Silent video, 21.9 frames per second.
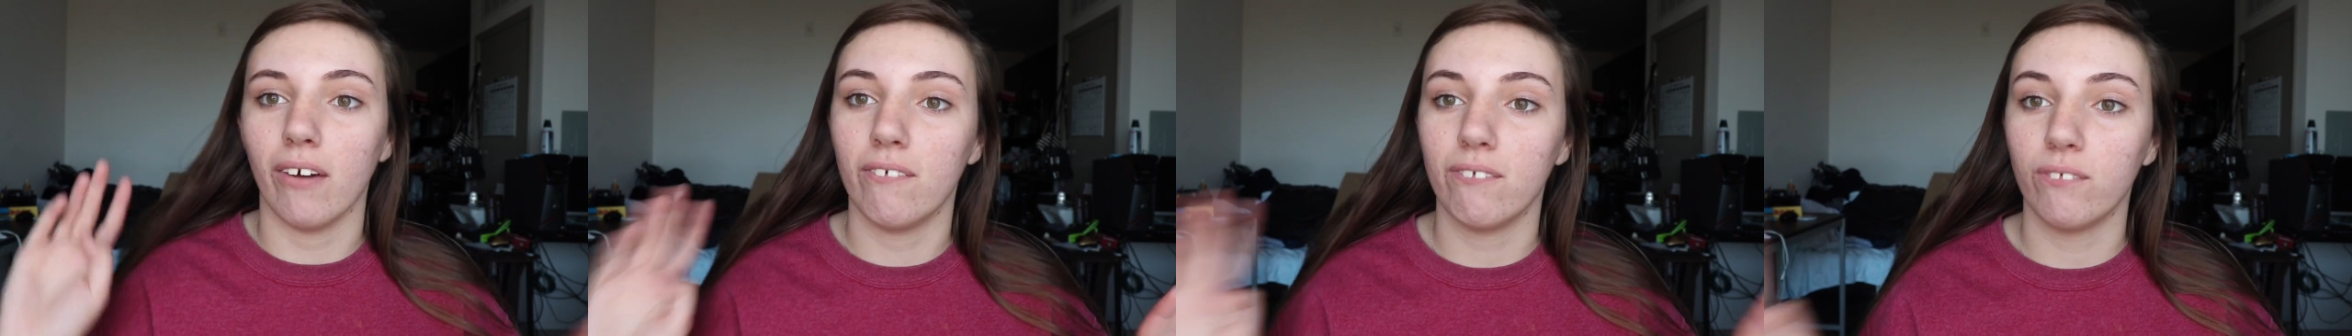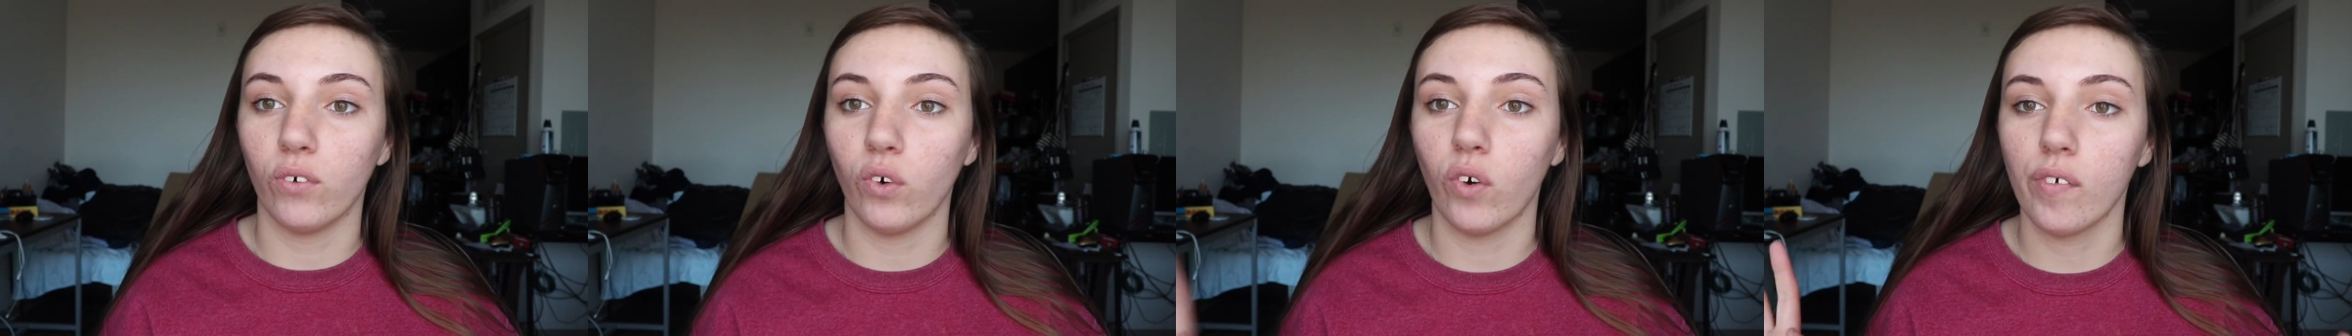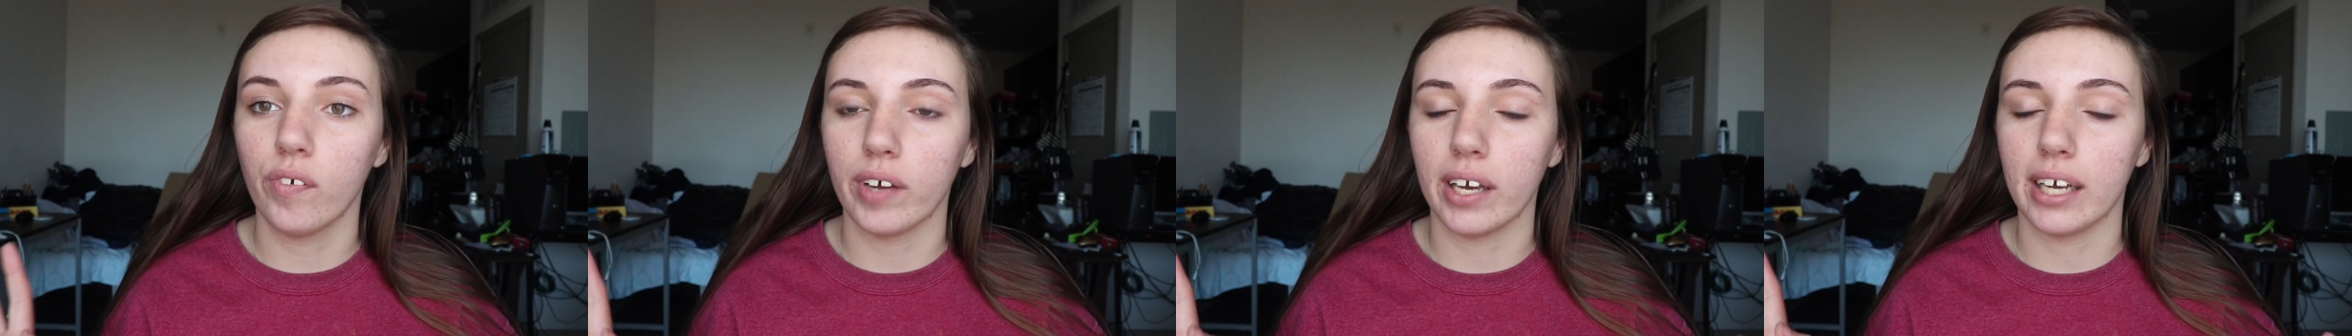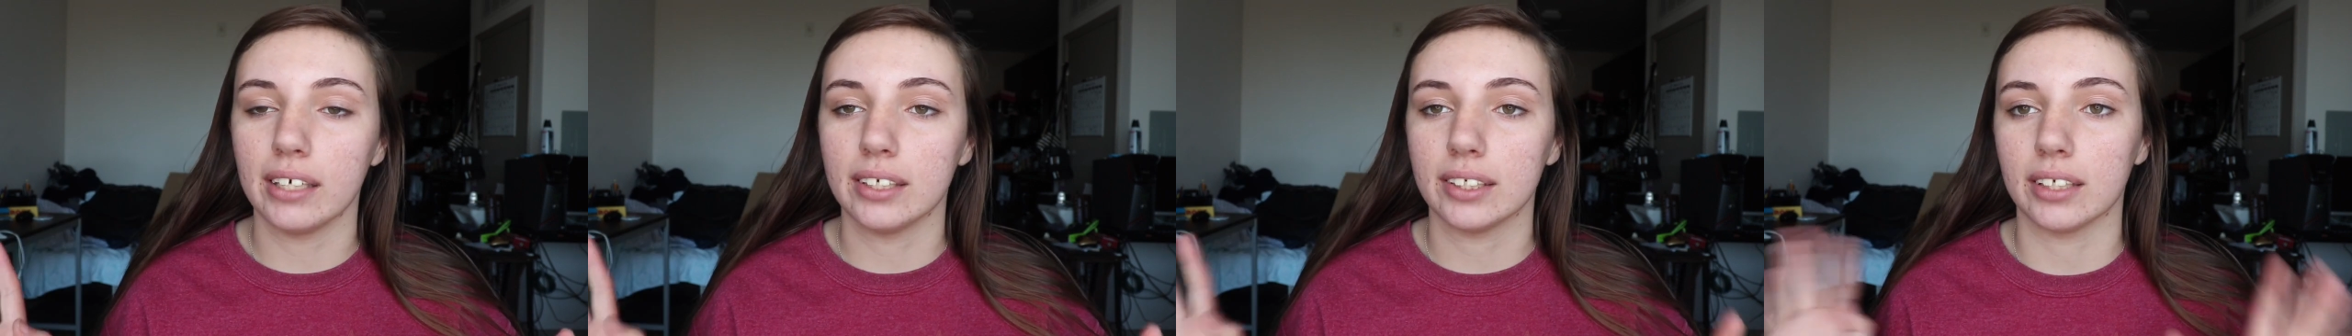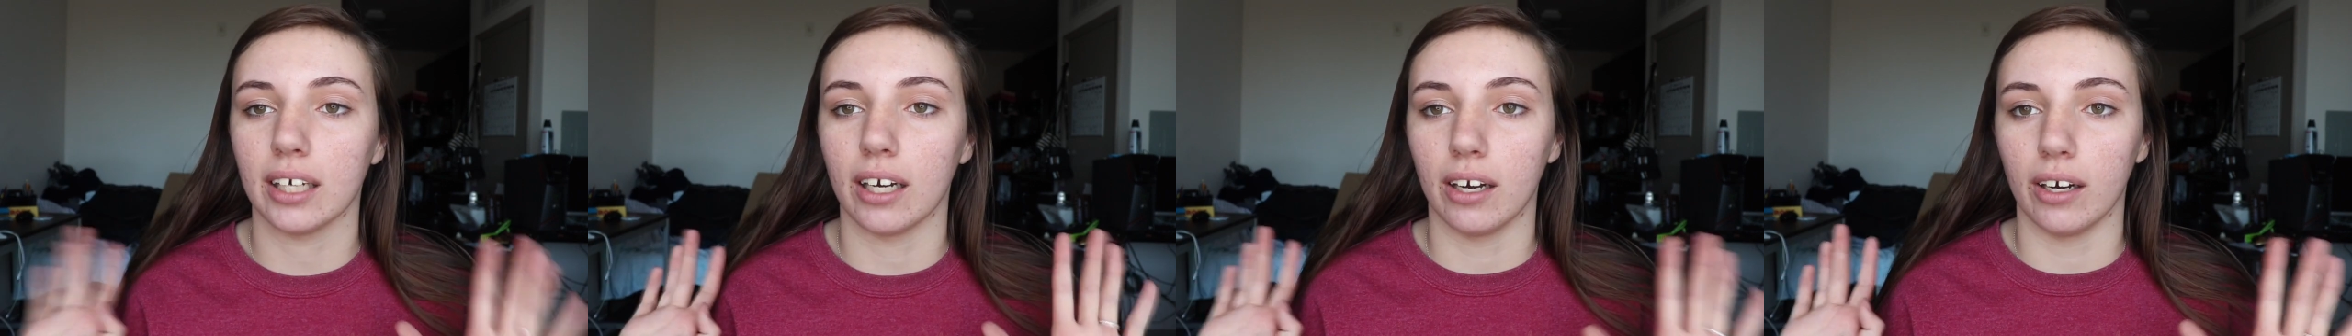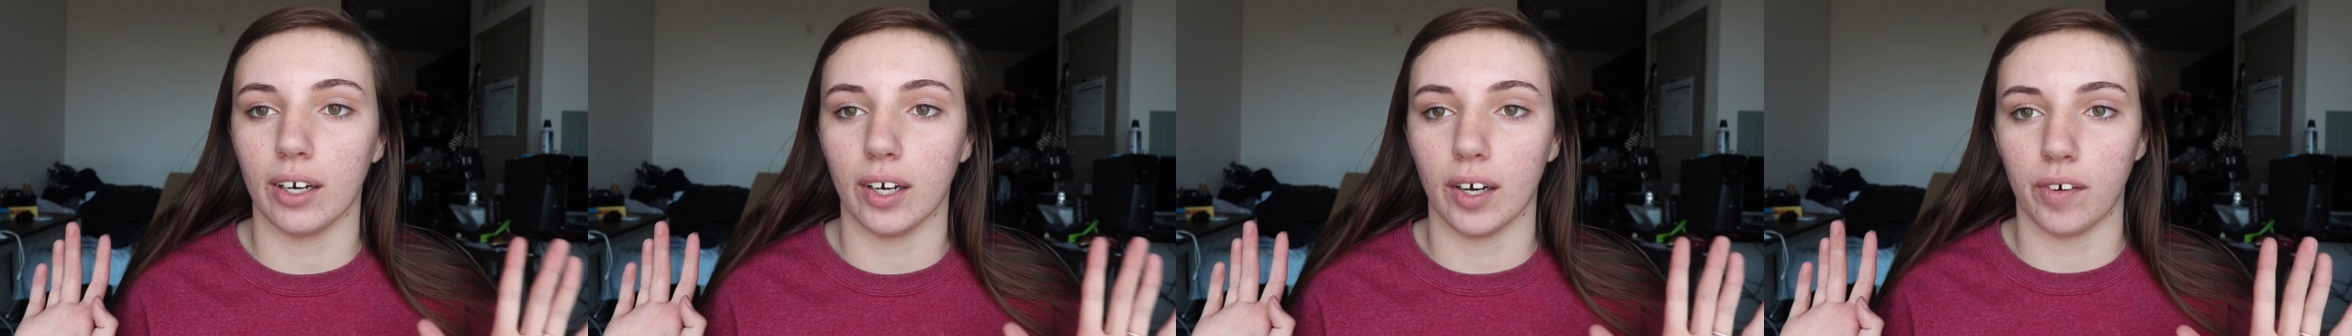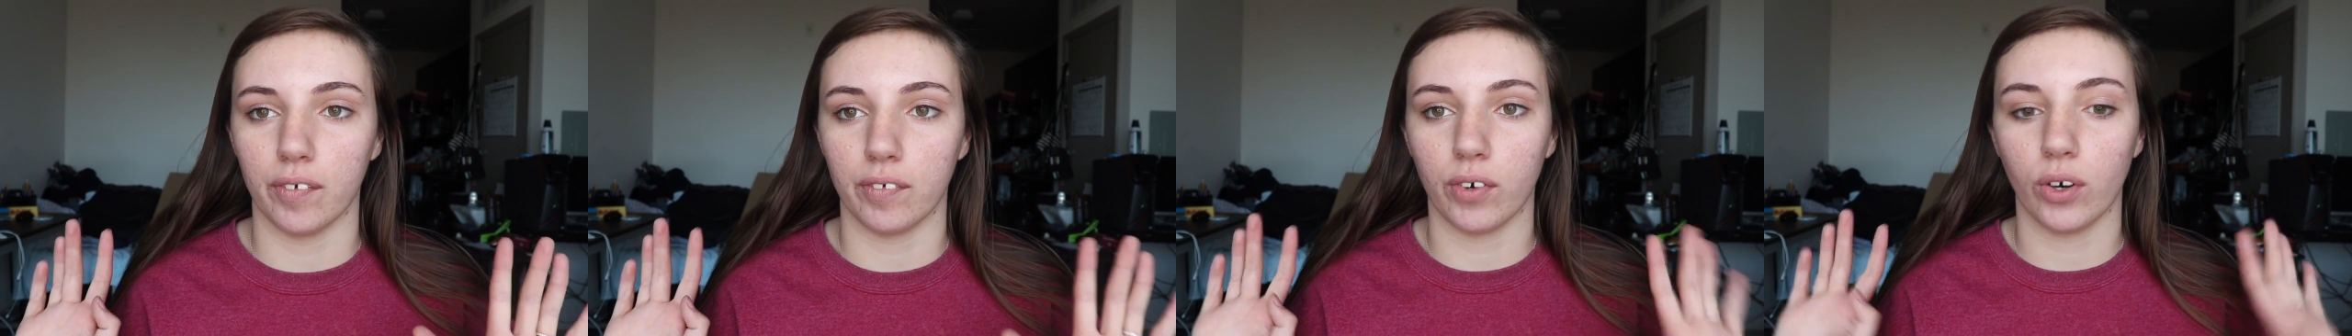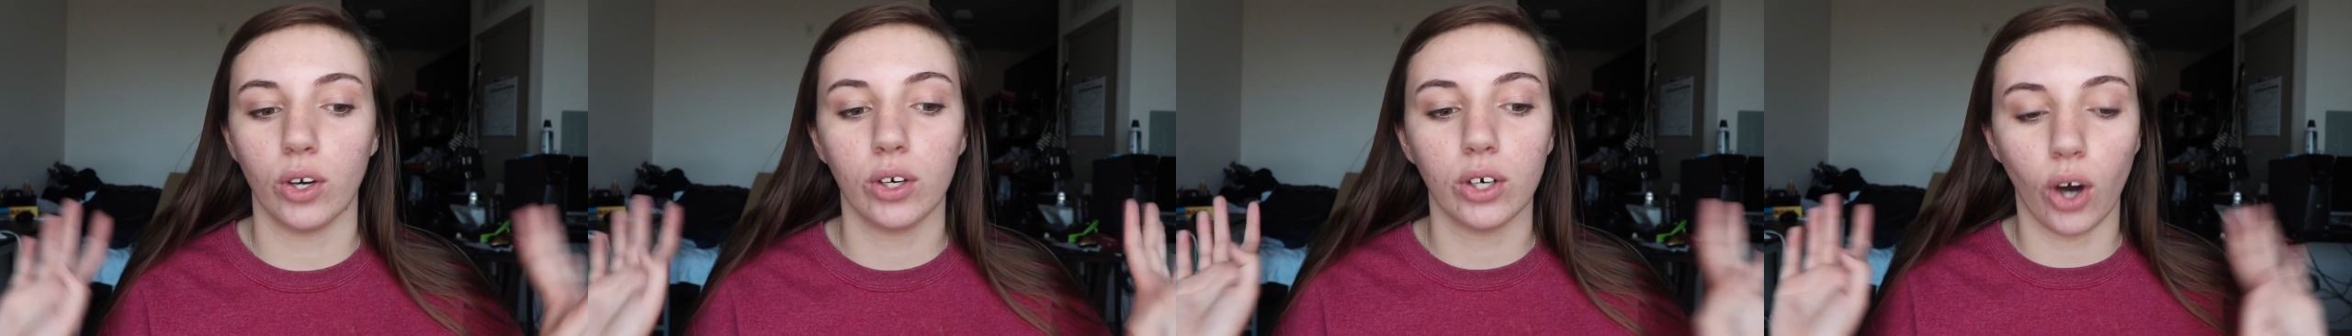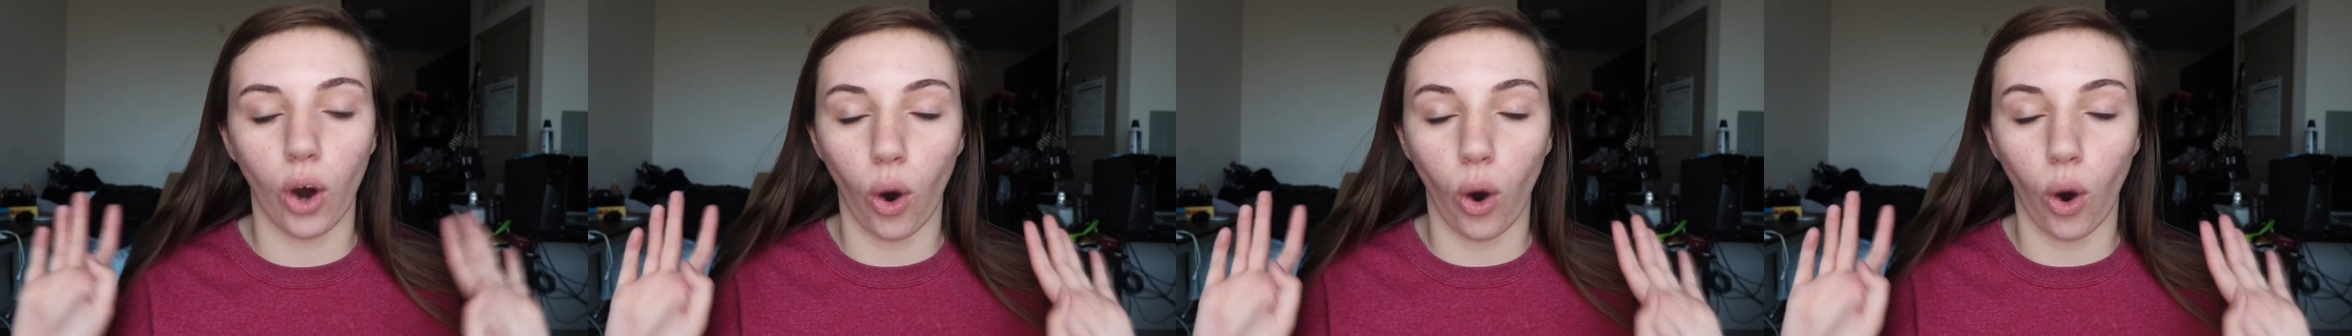full face of